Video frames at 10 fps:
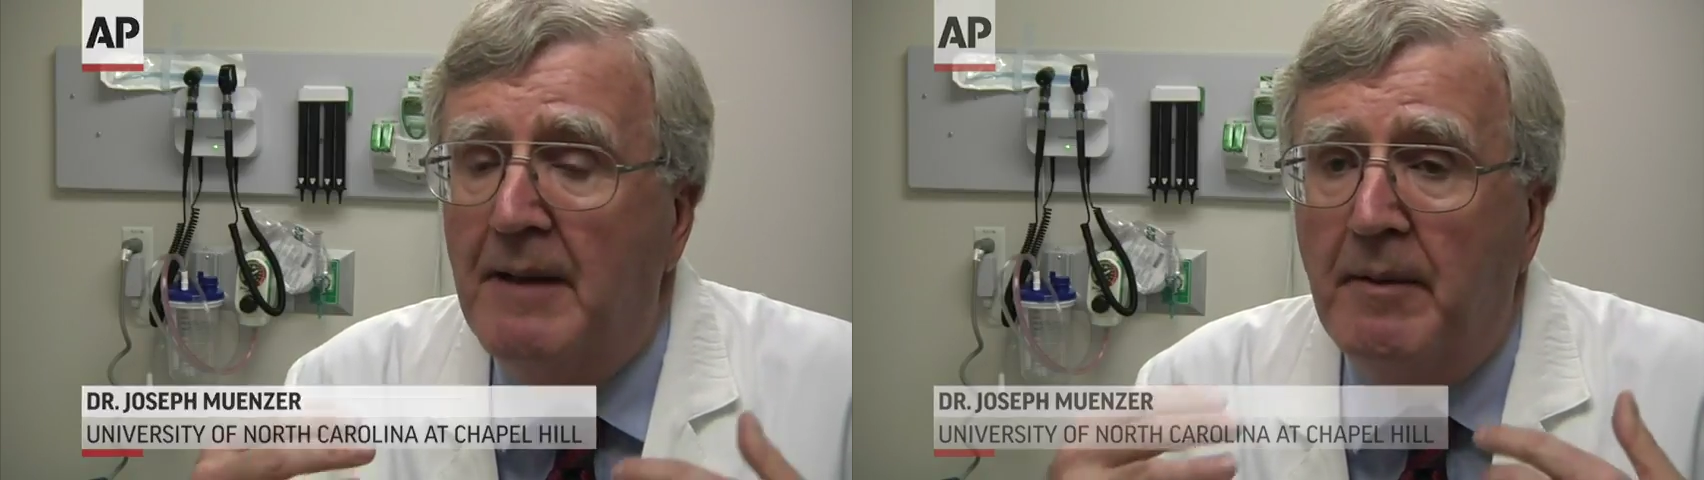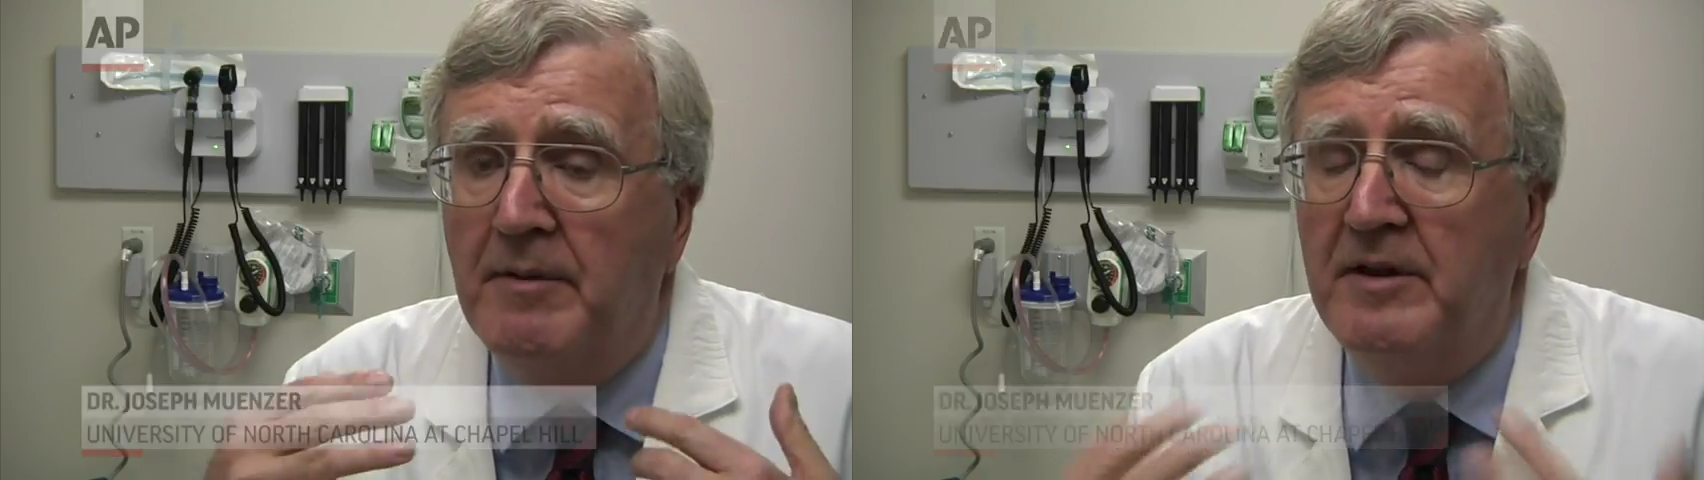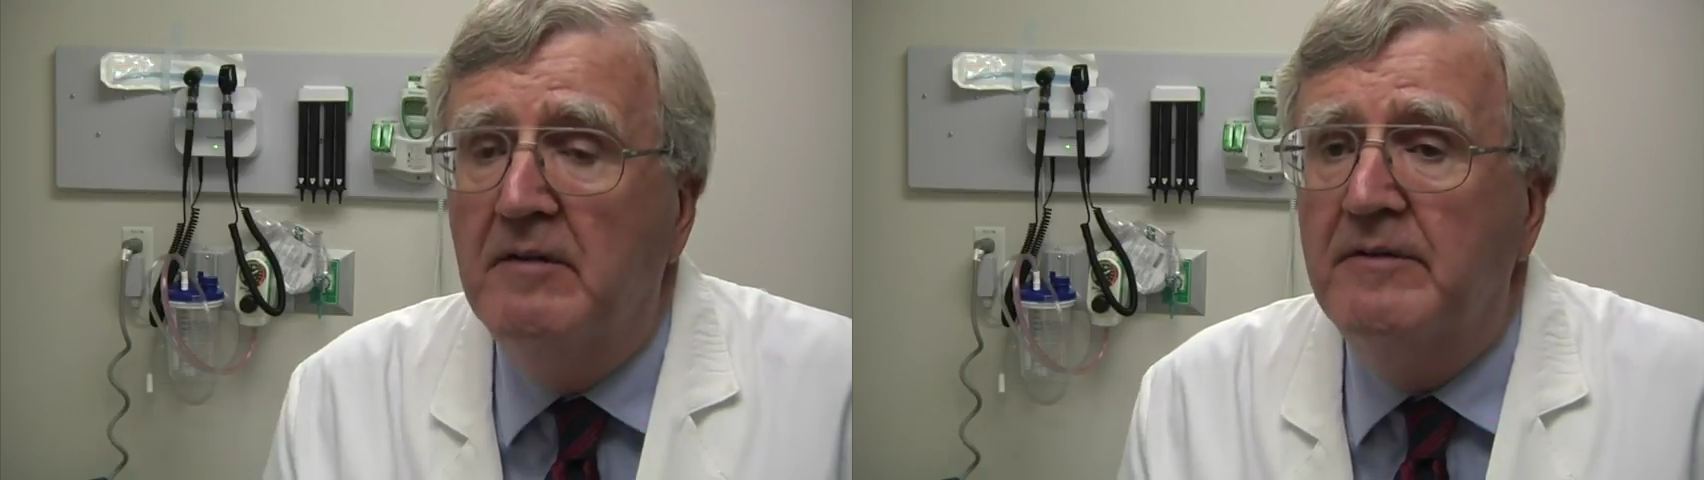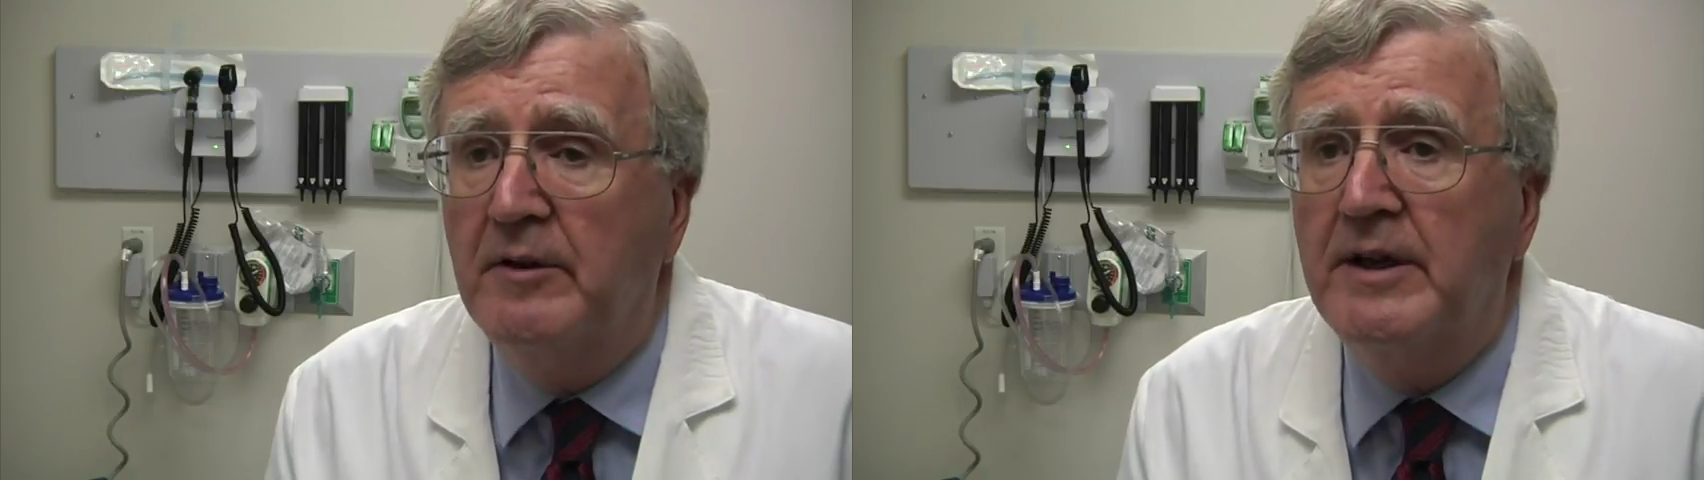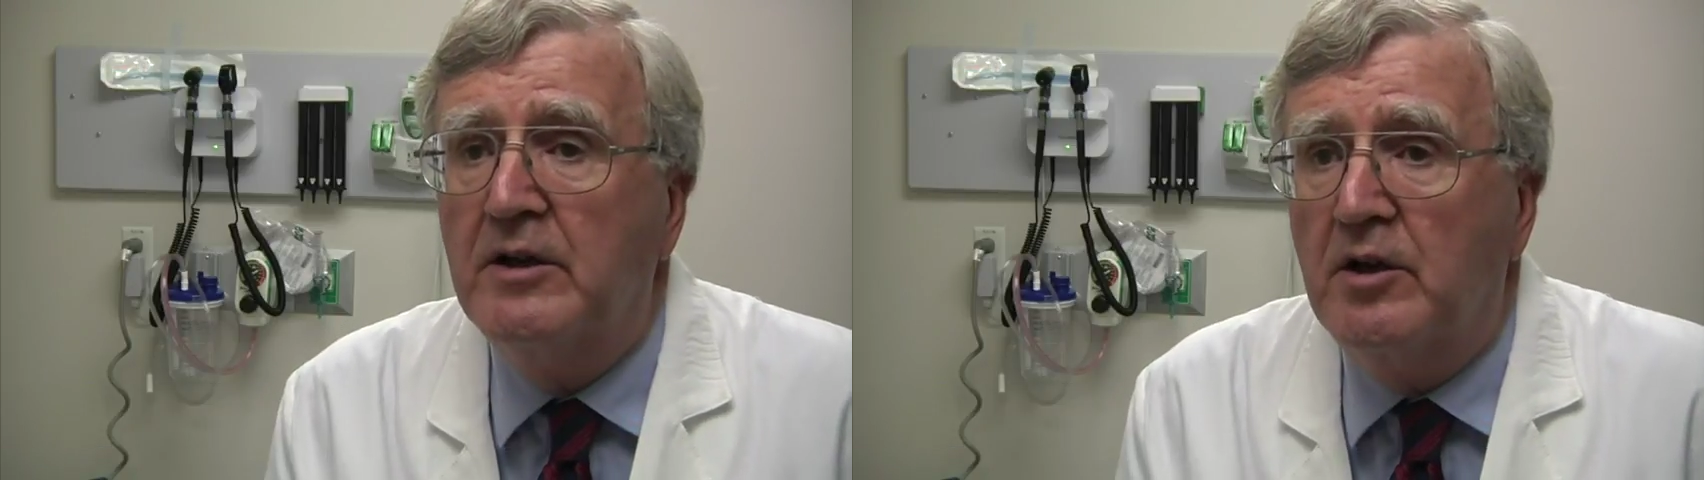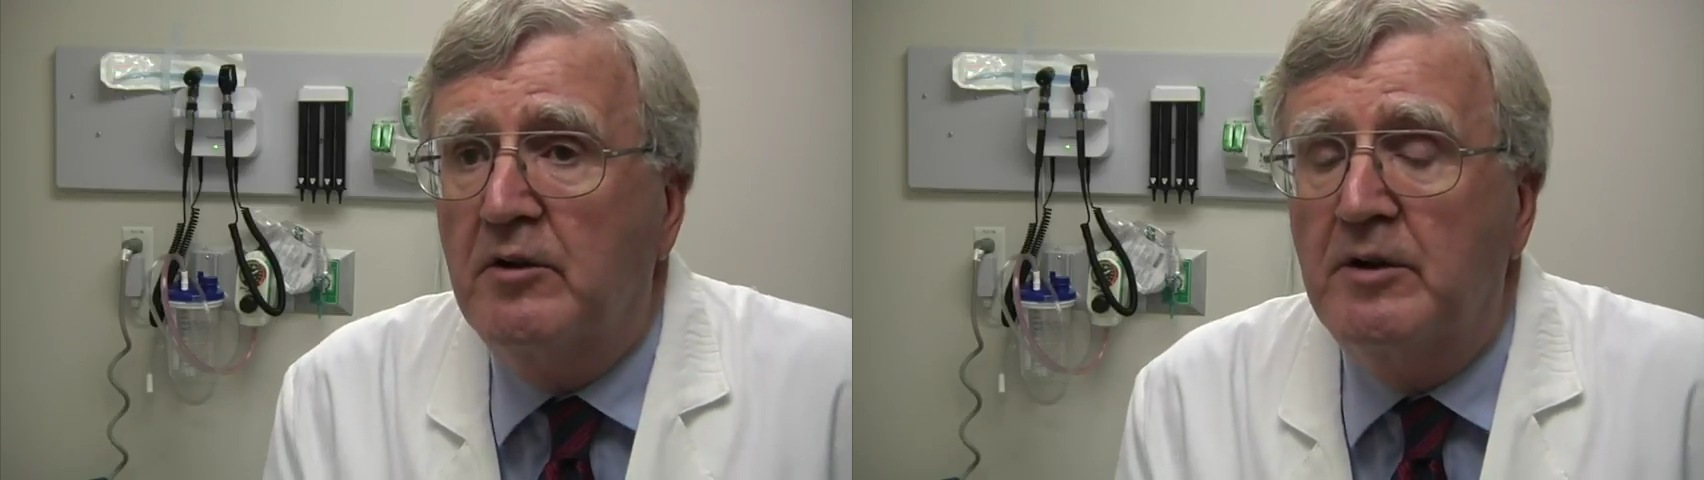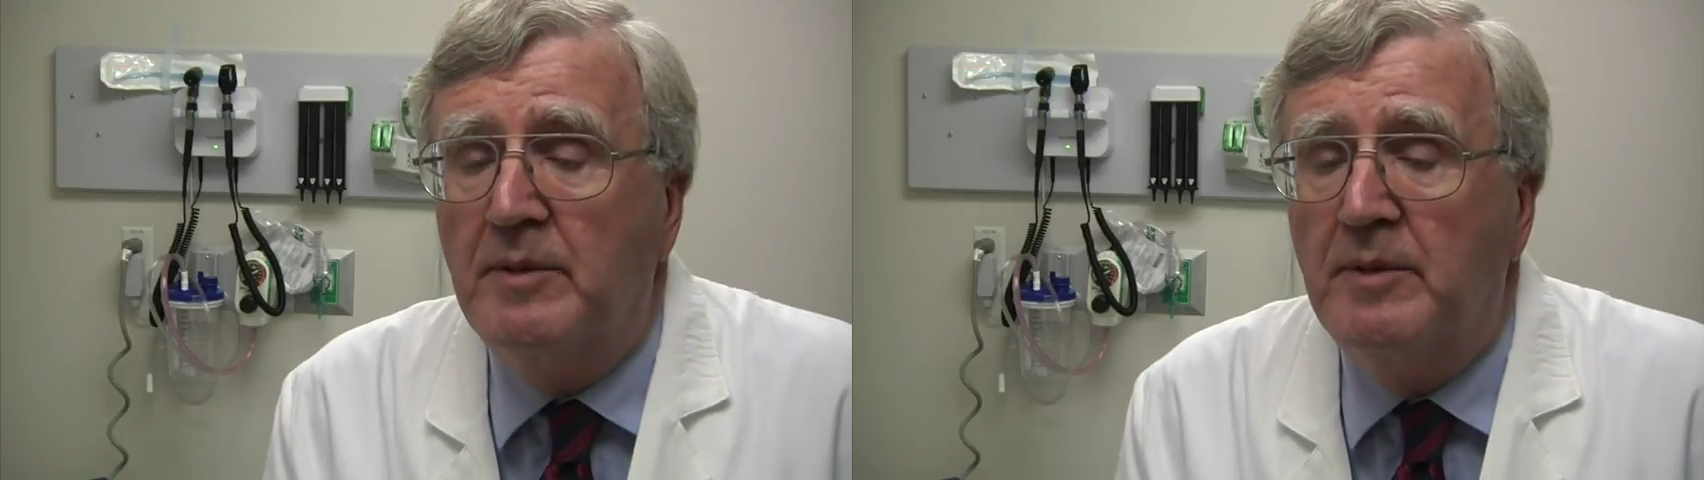I'm still very encouraged